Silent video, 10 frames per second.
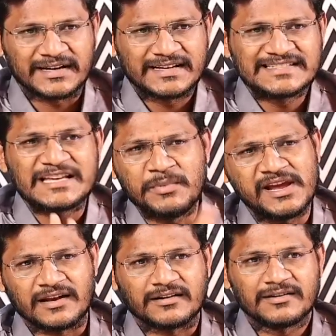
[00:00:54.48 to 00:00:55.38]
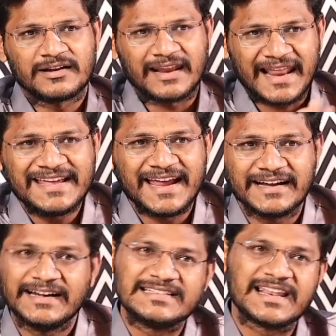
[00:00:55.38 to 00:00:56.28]
one, CBN, like
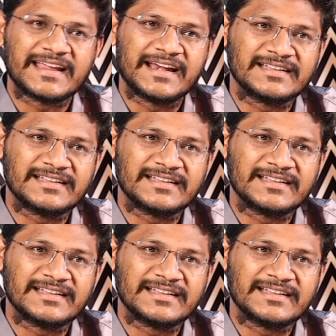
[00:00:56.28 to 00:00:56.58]
enti dislike